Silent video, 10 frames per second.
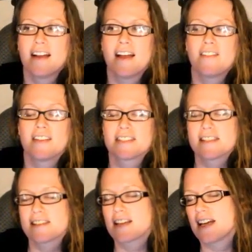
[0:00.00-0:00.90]
And this
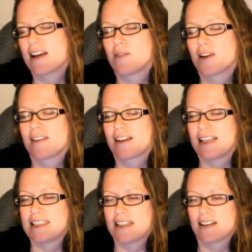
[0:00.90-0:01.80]
is again where that
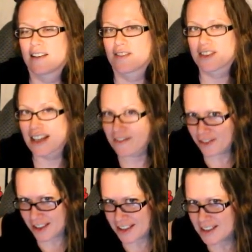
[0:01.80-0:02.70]
idea of
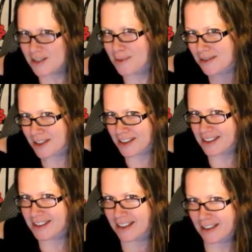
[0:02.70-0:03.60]
leverage, which we're going
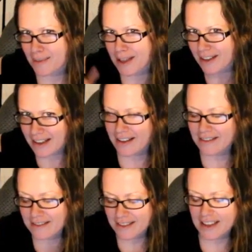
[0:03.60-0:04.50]
to talk about
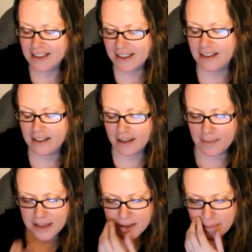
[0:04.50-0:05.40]
again, is going to
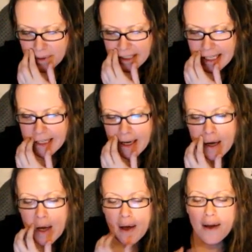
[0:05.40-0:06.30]
come into play.
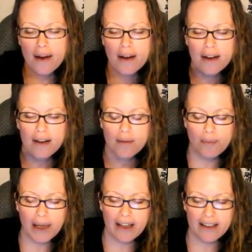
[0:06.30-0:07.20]

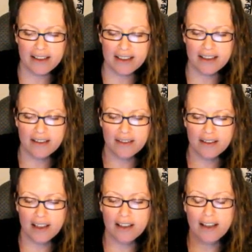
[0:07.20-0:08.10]
But
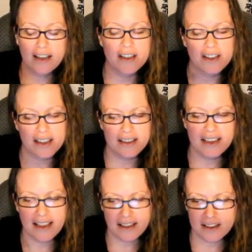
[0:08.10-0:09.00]
a good
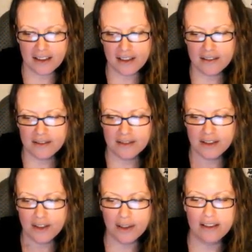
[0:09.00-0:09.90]
doctor
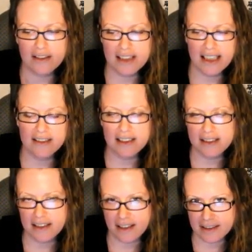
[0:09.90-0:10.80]
who understands
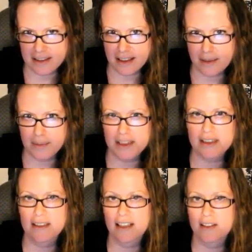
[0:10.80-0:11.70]
these
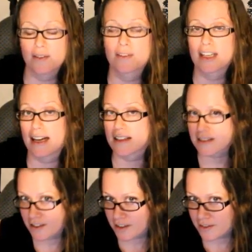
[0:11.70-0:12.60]
concepts and who
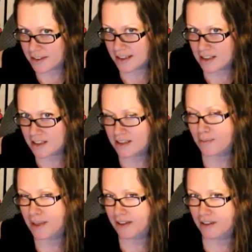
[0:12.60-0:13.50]
has a good
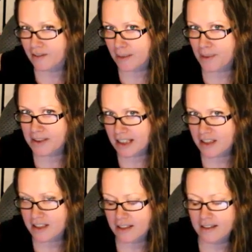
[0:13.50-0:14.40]
relationship and a good
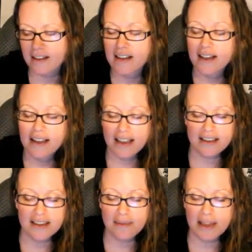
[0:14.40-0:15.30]
reputation
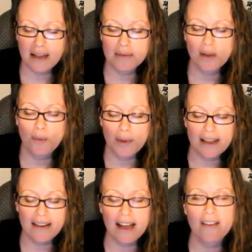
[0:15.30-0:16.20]
can sometimes,
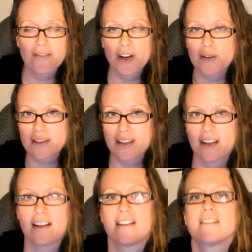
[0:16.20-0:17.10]
with a phone
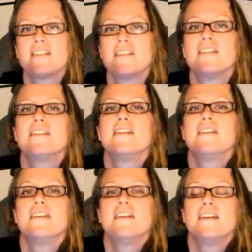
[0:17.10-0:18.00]
call,
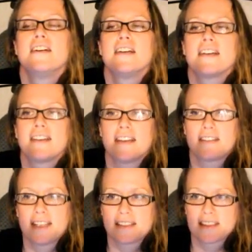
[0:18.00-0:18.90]

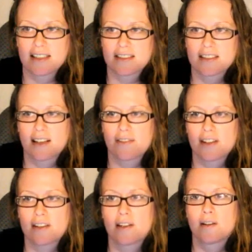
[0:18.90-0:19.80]
get these things
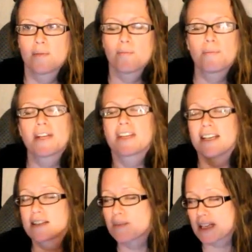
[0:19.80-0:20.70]
covered. But
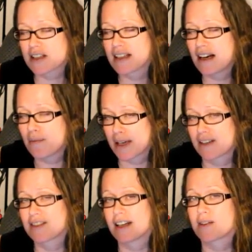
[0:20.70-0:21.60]
they especially have
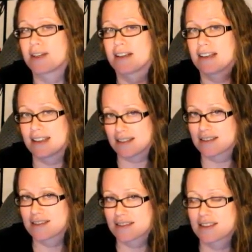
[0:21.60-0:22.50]
better luck with it
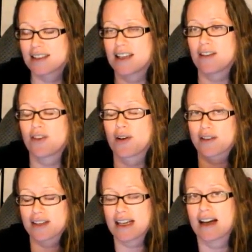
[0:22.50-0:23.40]
if you
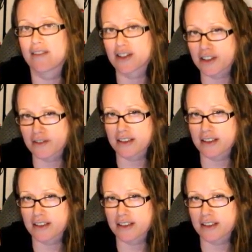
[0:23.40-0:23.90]
already have a good